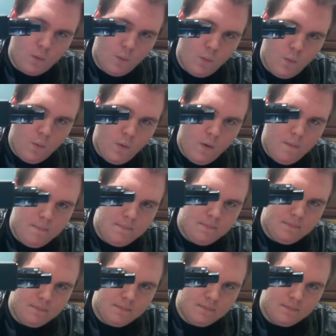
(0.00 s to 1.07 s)
Whoop.
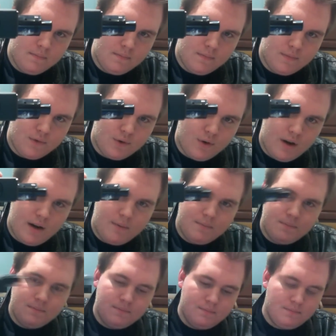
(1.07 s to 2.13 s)
Screen.
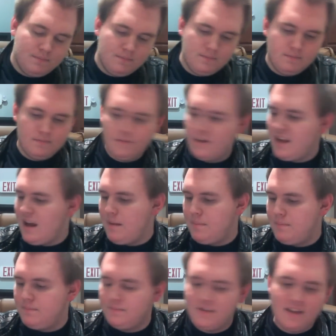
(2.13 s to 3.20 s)
Can't
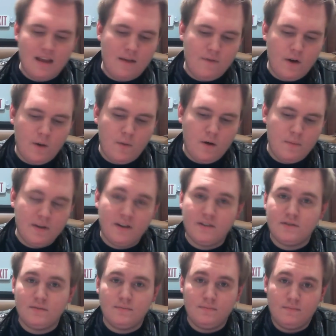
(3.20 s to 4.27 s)
see that very well
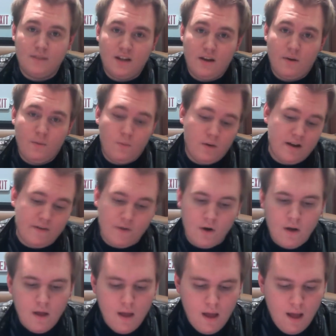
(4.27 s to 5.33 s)
because, you know, whatever.
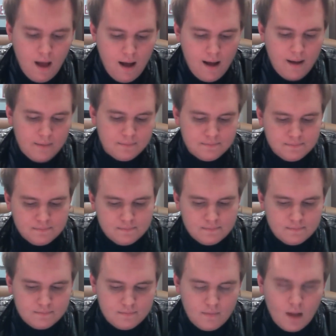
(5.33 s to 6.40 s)

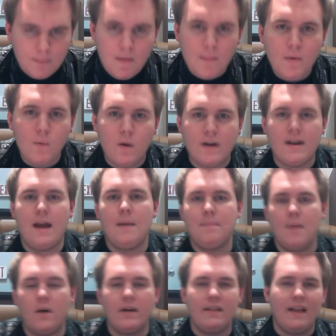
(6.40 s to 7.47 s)
Maybe one day
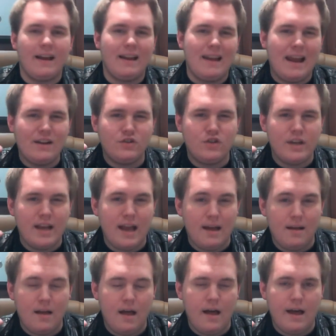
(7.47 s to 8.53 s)
I'll get like an
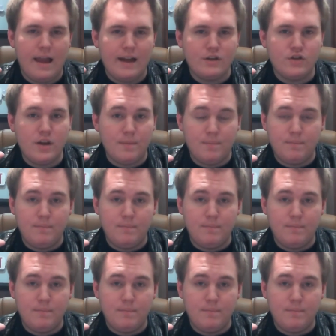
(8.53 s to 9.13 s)
HD